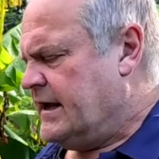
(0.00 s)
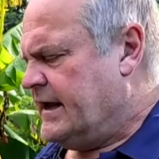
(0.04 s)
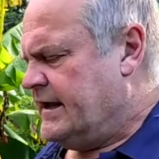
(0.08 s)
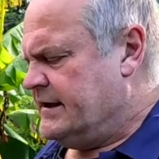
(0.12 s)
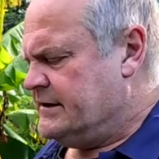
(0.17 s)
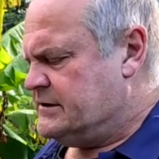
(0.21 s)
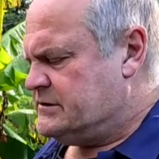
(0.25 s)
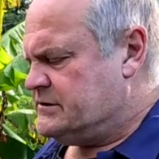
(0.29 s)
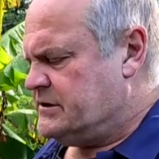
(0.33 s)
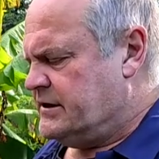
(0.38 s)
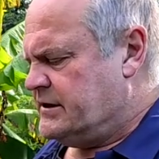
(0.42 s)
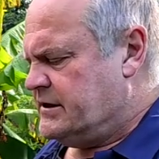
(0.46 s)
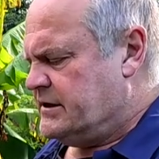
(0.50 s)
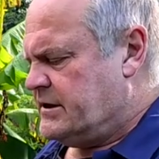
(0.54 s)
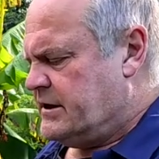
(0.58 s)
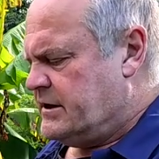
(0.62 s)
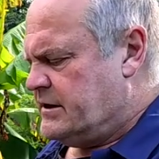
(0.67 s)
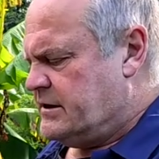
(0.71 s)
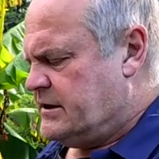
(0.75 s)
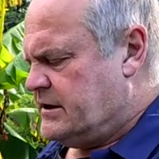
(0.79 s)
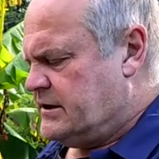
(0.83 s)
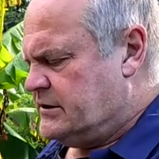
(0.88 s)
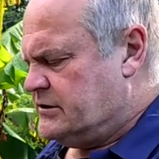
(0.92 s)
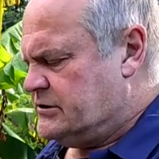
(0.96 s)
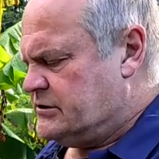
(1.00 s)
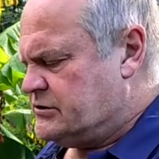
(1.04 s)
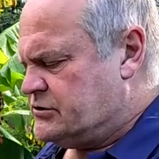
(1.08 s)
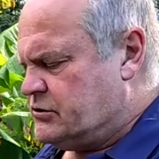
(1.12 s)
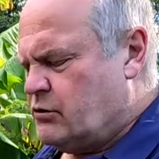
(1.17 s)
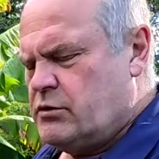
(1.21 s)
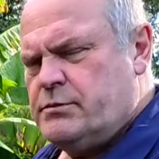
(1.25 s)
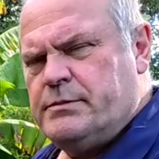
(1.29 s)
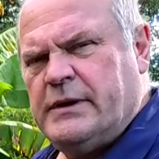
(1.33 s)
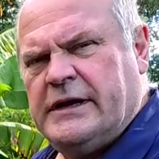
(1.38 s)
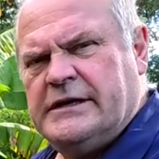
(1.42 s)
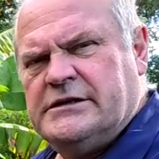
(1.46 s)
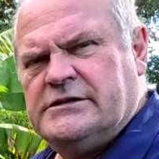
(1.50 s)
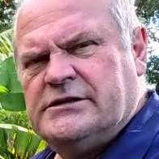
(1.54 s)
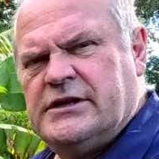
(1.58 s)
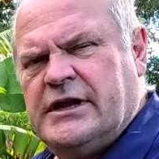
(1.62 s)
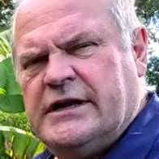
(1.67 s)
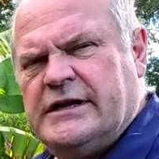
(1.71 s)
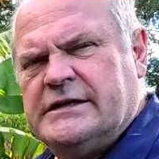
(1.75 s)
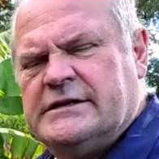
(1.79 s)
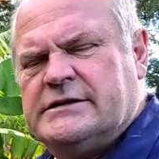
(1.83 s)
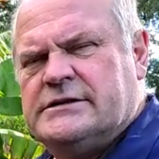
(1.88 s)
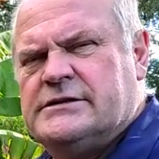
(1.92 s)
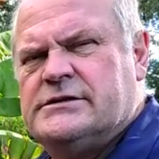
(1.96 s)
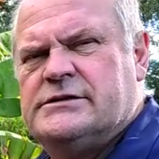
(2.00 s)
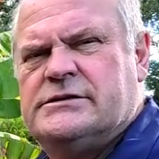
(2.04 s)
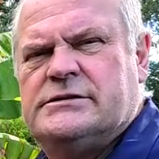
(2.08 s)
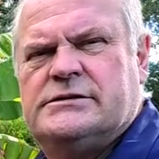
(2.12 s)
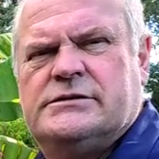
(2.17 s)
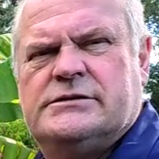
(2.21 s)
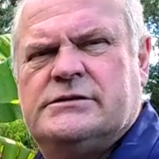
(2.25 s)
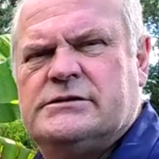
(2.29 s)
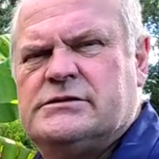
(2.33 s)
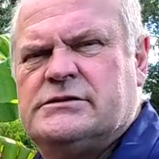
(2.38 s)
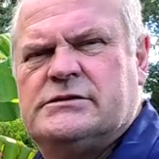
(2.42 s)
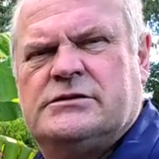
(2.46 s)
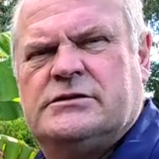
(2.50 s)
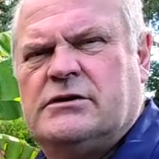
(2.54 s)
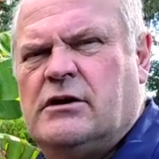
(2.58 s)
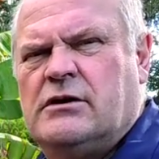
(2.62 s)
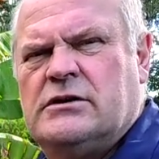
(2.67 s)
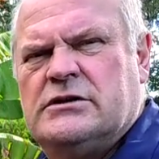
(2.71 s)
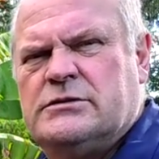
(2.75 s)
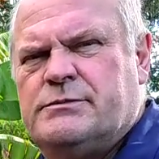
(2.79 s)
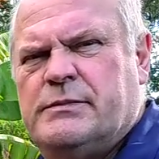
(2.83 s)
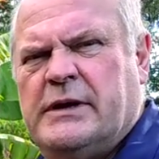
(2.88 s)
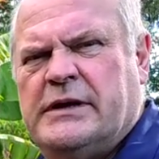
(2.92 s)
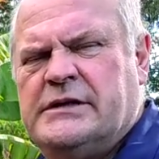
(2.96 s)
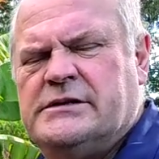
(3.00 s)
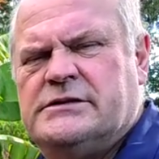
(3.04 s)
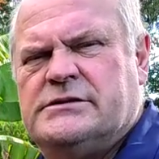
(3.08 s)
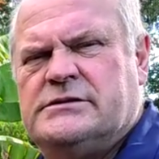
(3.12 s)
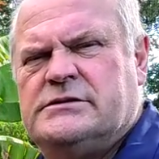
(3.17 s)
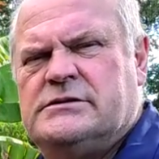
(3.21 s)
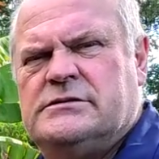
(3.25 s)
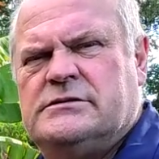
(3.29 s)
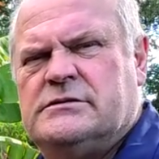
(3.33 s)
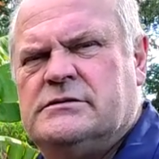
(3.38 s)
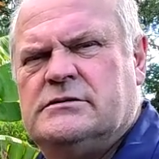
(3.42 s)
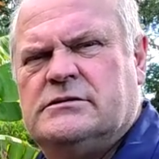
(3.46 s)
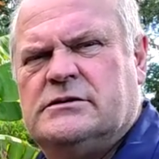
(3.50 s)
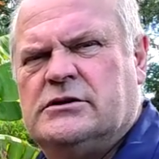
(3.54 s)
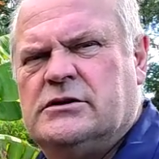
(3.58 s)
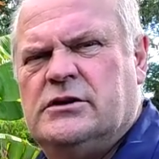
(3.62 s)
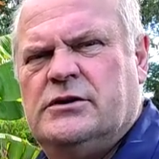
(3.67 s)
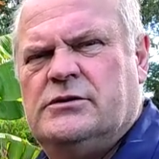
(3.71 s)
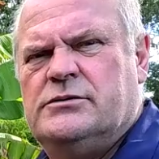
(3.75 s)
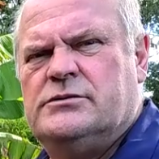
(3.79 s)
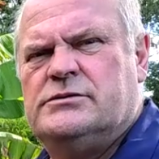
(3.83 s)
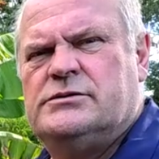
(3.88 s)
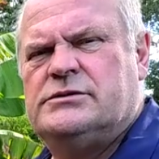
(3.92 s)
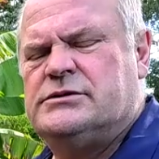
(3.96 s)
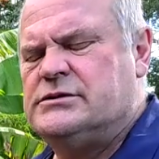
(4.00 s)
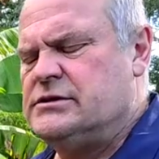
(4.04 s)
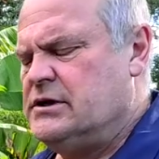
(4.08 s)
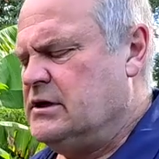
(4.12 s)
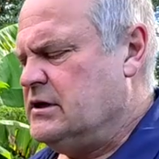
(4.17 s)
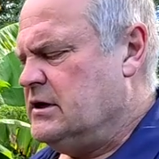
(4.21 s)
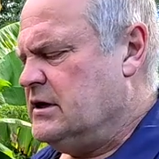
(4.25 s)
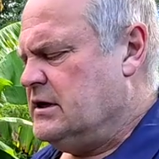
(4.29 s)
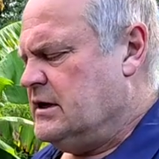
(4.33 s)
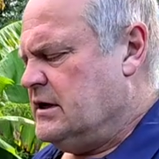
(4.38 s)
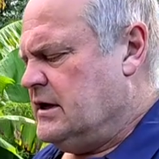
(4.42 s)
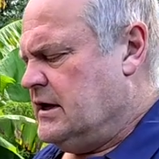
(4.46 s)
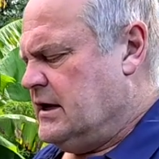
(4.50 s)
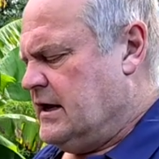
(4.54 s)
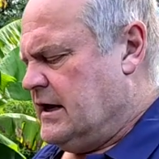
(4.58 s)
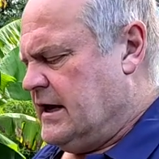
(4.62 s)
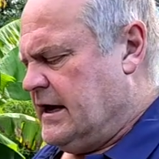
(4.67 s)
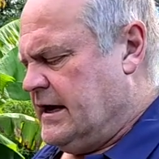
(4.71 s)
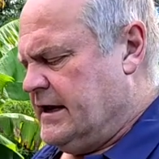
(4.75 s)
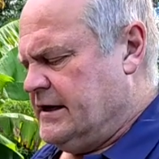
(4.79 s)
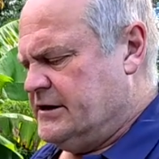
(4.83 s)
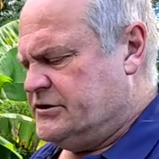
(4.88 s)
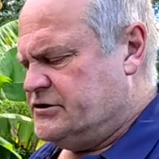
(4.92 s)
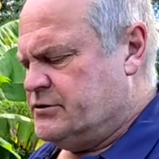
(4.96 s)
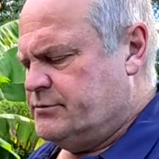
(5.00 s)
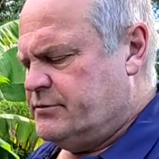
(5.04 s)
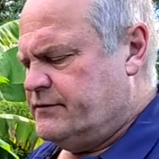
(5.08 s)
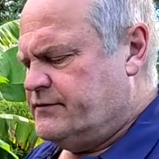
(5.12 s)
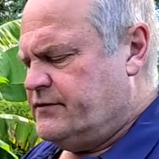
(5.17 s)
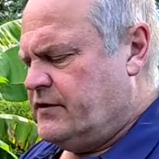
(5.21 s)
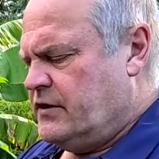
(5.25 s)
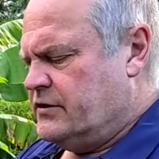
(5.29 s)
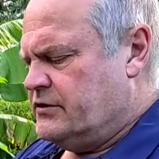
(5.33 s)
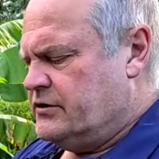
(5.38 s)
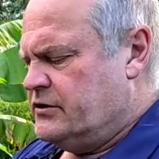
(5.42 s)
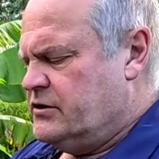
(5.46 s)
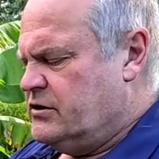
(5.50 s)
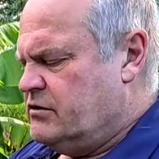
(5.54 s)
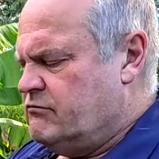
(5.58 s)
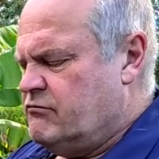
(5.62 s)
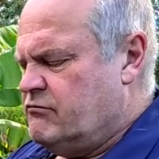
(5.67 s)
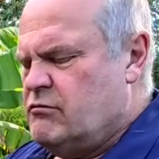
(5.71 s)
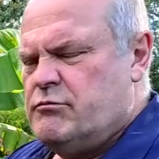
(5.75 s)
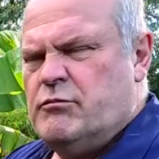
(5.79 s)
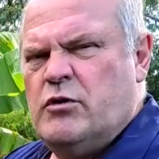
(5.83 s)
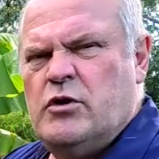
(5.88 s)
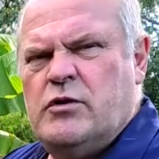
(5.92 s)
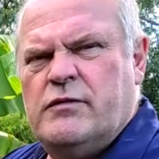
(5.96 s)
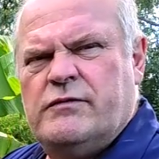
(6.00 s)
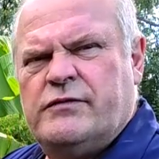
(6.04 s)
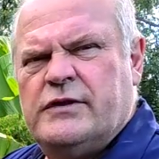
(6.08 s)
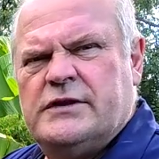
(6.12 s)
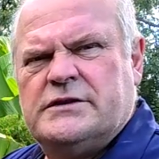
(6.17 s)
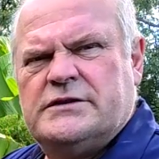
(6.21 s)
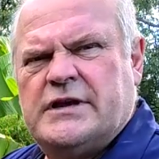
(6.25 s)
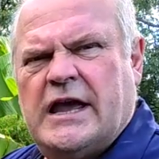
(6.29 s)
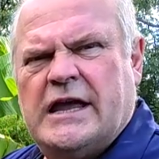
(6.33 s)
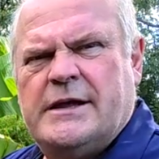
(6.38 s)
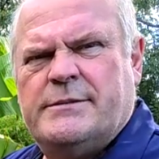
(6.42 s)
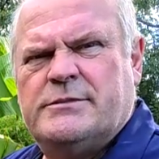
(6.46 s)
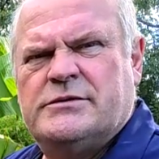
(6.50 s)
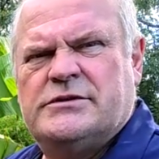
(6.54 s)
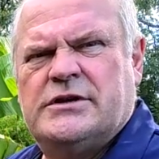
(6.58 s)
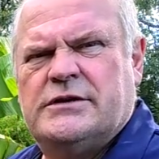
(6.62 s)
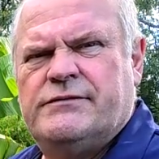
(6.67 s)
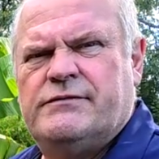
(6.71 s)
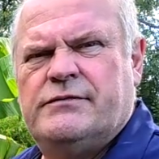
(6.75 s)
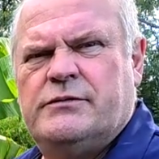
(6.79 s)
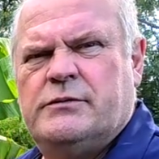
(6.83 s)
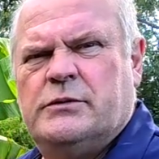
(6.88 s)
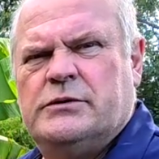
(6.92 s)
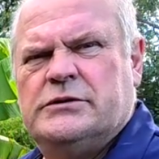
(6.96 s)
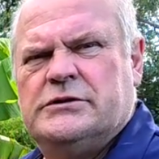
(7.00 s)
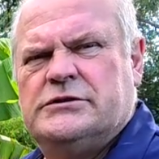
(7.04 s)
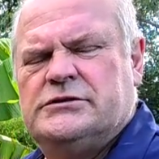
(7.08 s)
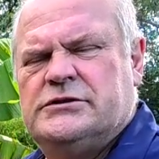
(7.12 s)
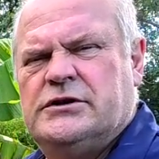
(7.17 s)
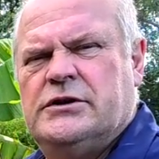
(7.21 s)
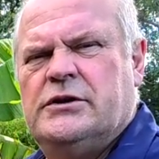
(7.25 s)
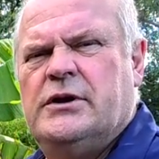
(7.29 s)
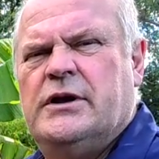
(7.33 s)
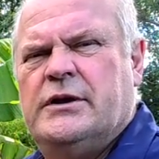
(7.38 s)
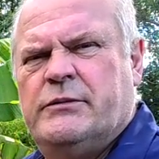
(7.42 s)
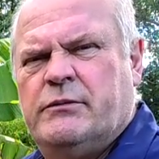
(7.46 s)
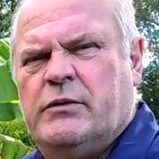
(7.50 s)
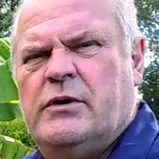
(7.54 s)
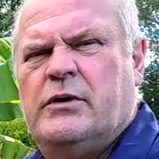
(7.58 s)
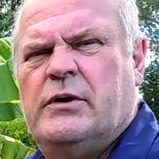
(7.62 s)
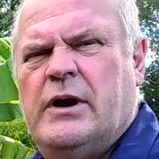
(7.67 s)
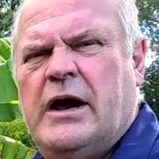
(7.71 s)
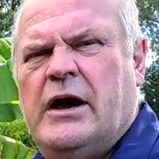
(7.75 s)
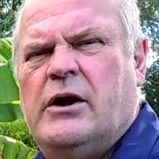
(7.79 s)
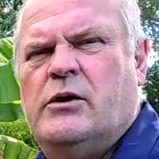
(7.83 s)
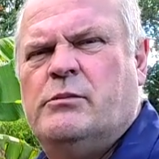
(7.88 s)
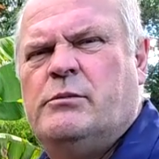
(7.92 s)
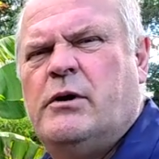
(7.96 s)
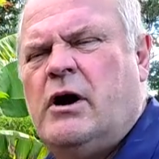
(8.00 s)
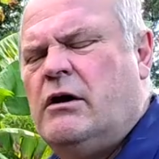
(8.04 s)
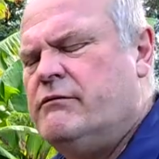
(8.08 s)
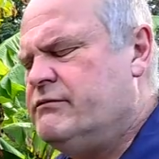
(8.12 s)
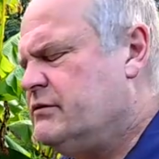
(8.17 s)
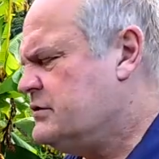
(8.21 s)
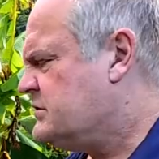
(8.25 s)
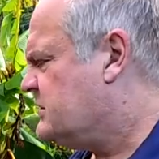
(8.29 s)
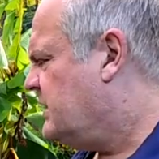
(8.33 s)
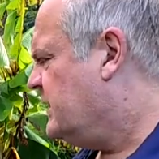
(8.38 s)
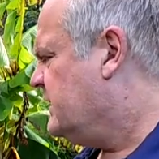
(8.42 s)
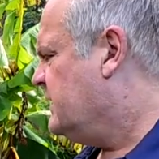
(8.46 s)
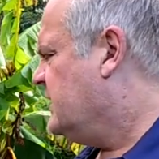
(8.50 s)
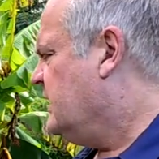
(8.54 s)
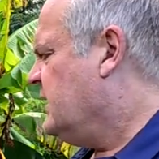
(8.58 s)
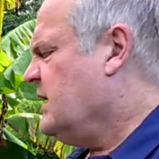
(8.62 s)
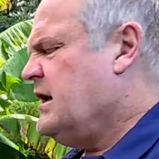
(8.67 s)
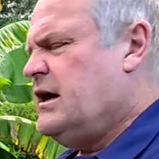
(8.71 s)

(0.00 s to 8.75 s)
It's soy-based inks, starch-based glues, and it should be fine. You can remove the tapes if you wanted to. It will help, obviously.